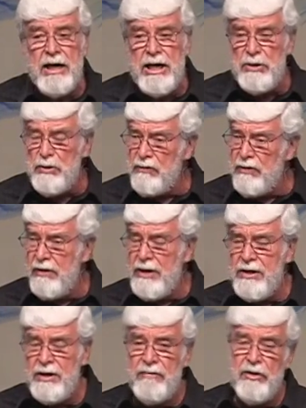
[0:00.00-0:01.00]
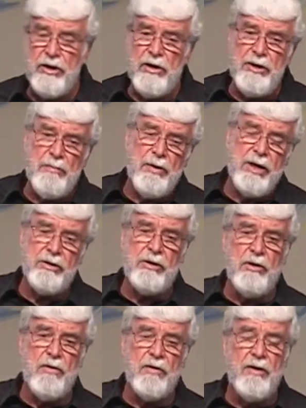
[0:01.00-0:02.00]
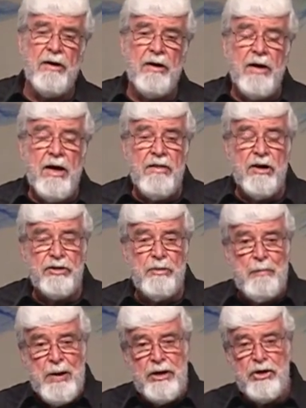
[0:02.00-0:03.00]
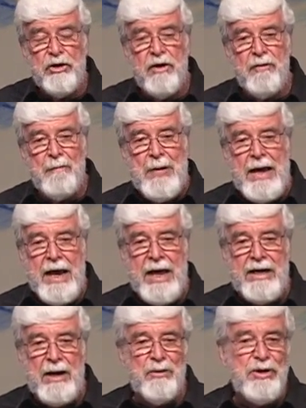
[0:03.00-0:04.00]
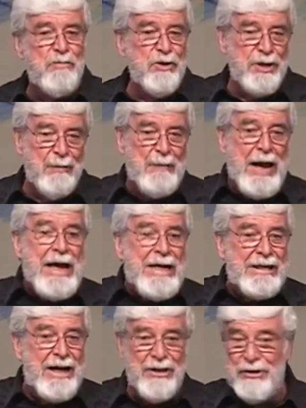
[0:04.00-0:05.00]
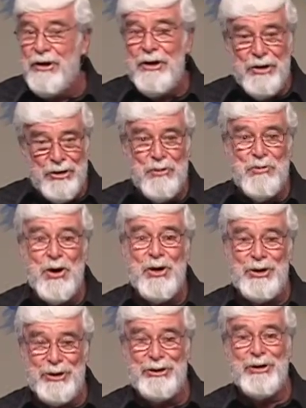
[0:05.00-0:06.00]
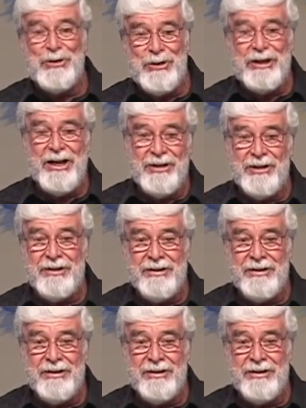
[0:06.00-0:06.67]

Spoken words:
He said, it was very easy. If you turn the puzzle over, there's a picture of a man. And when you put the man together, the world goes together.